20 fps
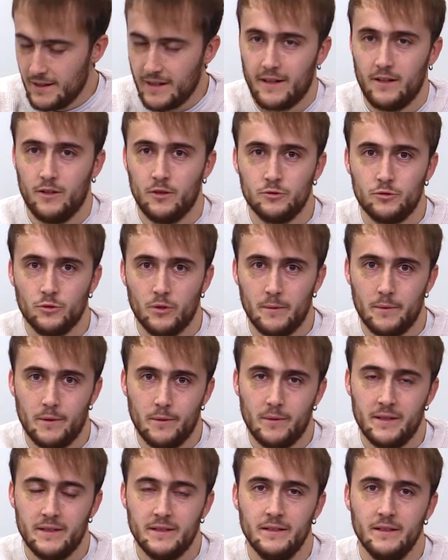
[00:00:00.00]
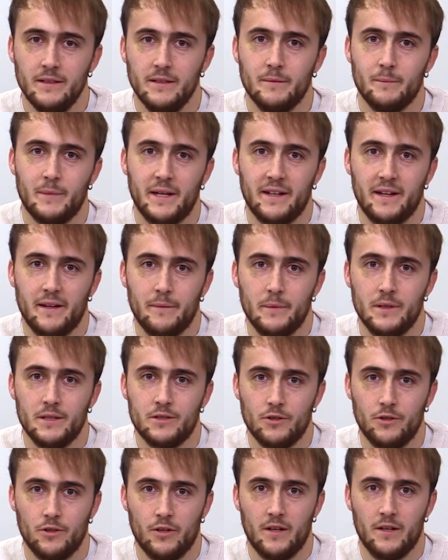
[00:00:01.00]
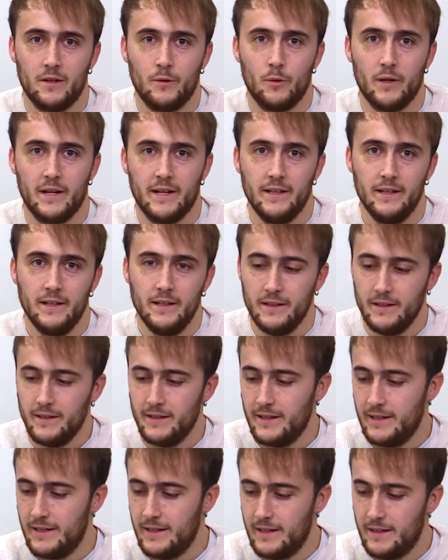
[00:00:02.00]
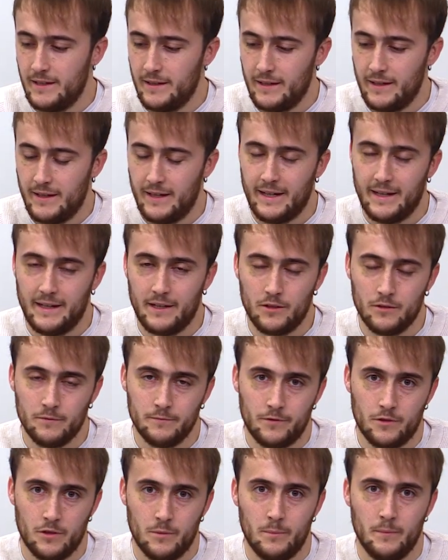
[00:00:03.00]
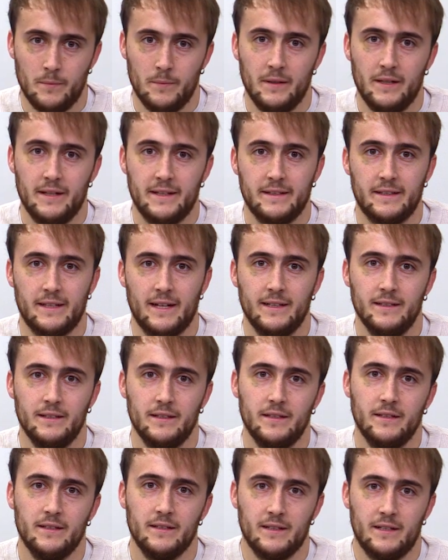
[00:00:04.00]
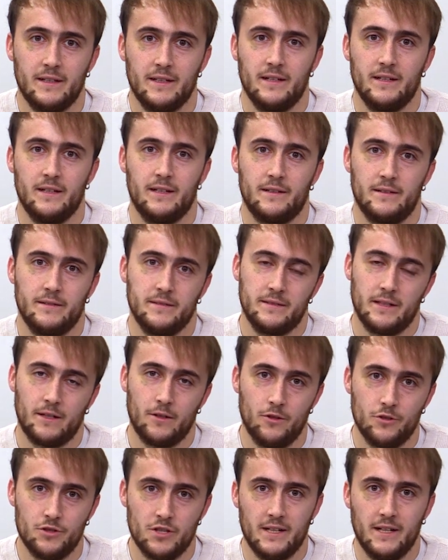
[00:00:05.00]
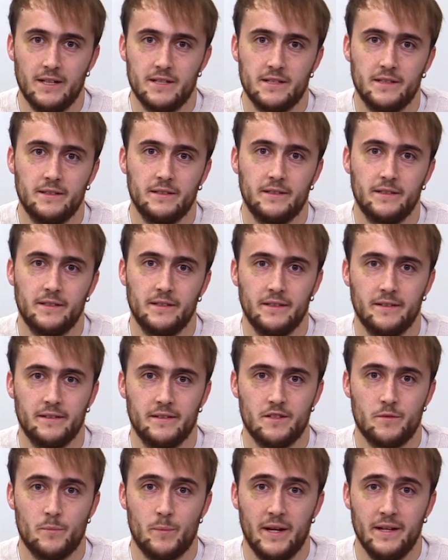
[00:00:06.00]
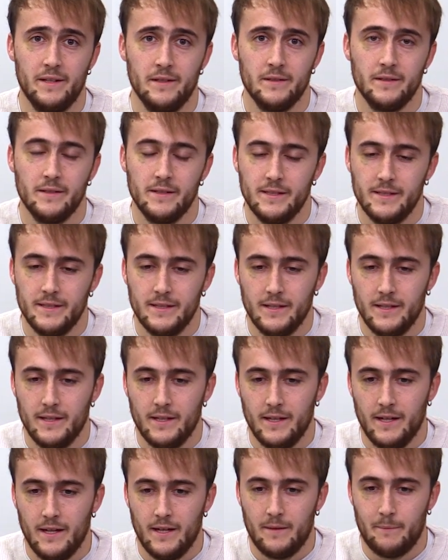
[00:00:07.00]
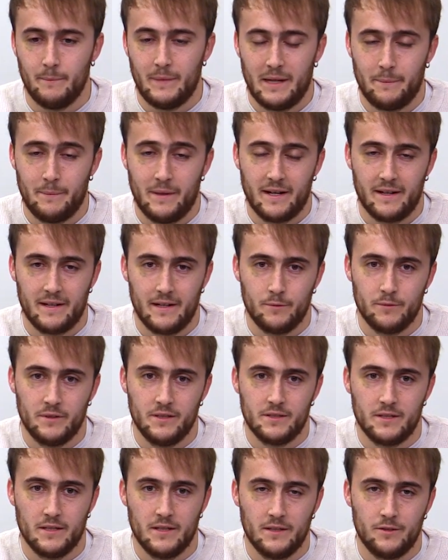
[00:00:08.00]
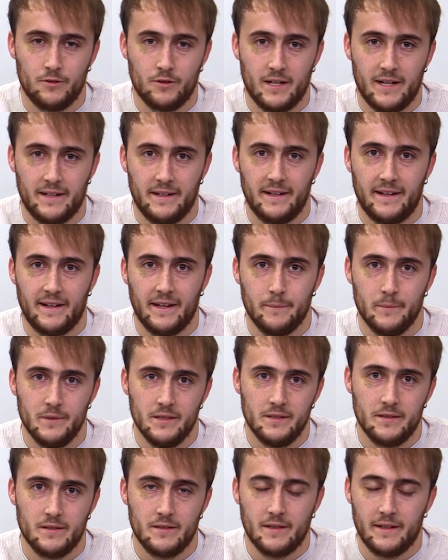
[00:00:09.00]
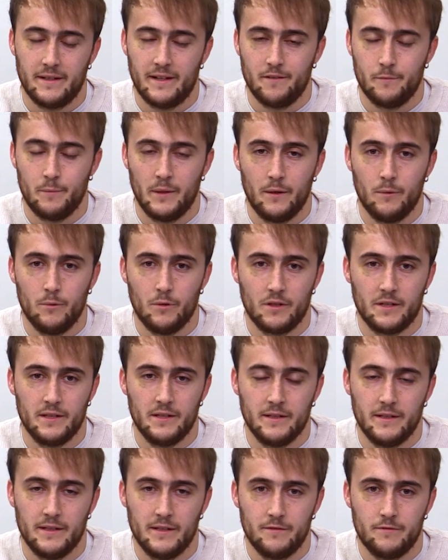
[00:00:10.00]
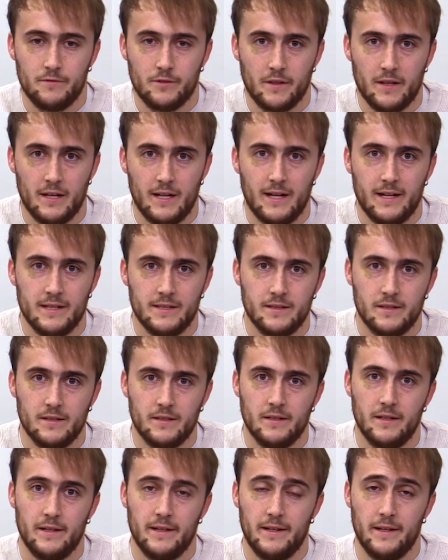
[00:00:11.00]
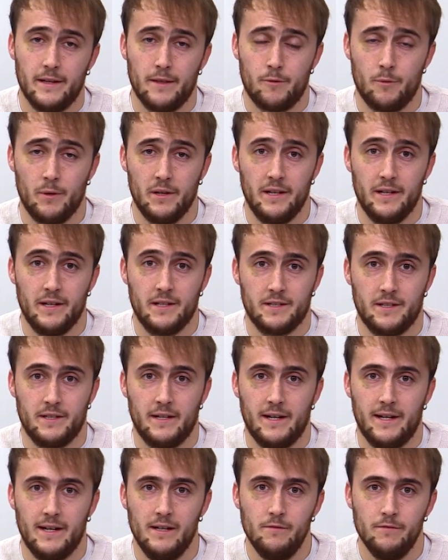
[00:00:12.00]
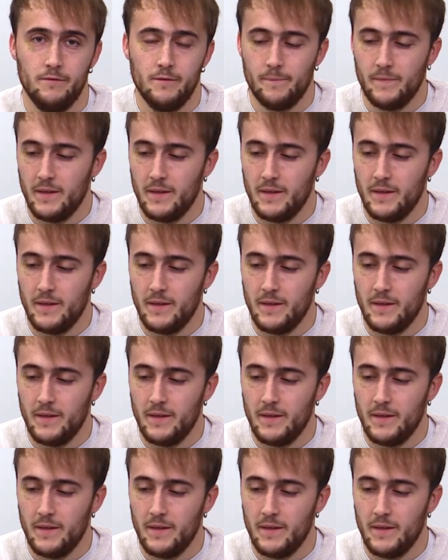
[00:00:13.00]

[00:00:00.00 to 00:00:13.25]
Hello to everyone. My name is Oriol Angurell. I come from Leitat, technological center in Spain. My background is an organic chemist, and I've been working there for the last 3 years and a half.